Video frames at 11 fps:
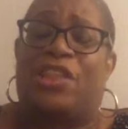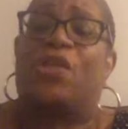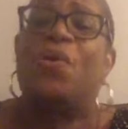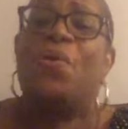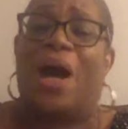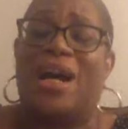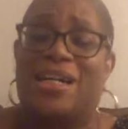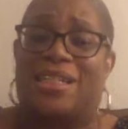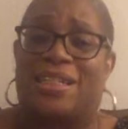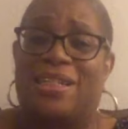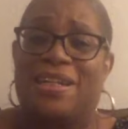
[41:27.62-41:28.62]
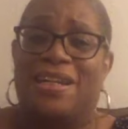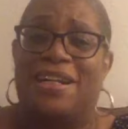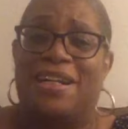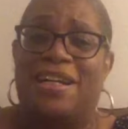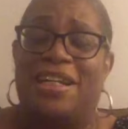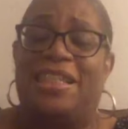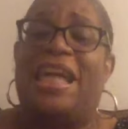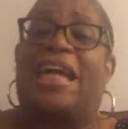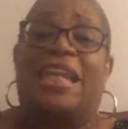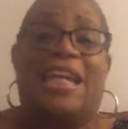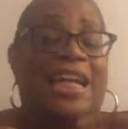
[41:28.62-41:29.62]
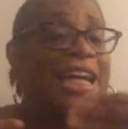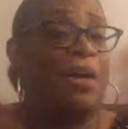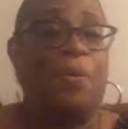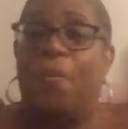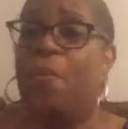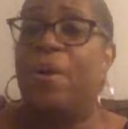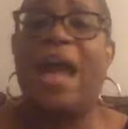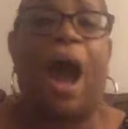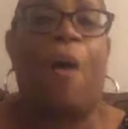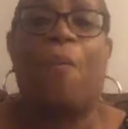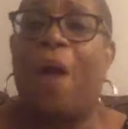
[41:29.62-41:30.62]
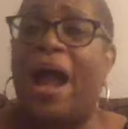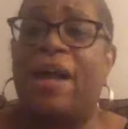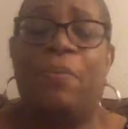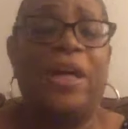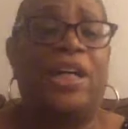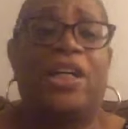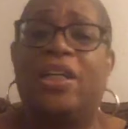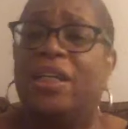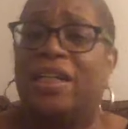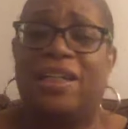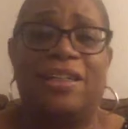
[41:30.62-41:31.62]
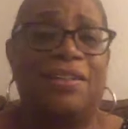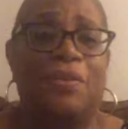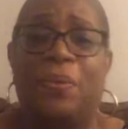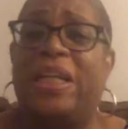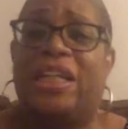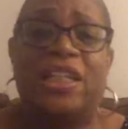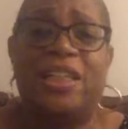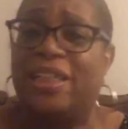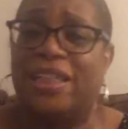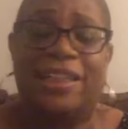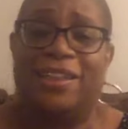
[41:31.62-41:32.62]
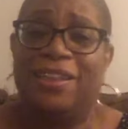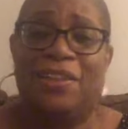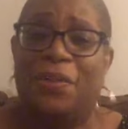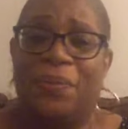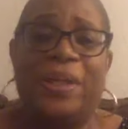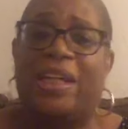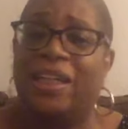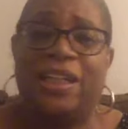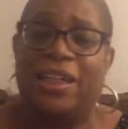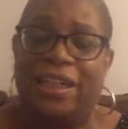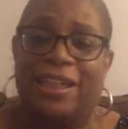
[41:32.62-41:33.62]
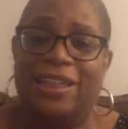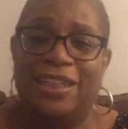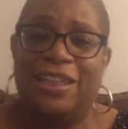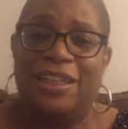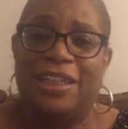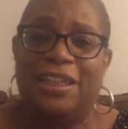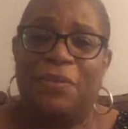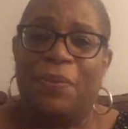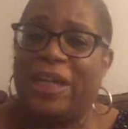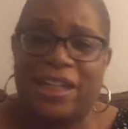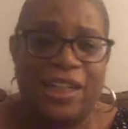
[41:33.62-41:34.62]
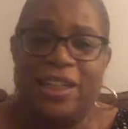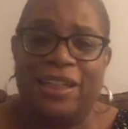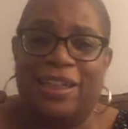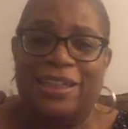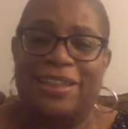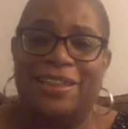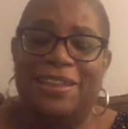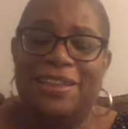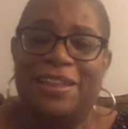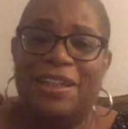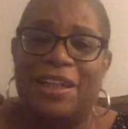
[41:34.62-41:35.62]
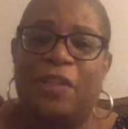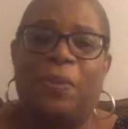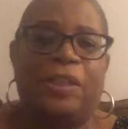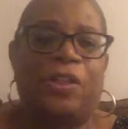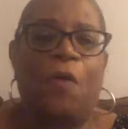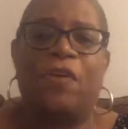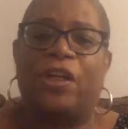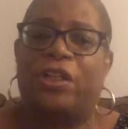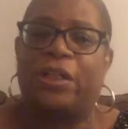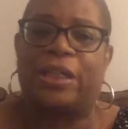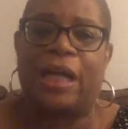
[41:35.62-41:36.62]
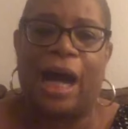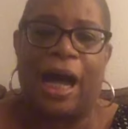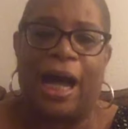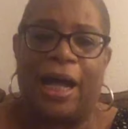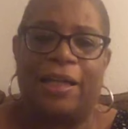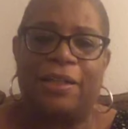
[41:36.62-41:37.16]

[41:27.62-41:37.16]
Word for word: through us that we all right. We good. We good. We good. We good. Cause we serve a good God.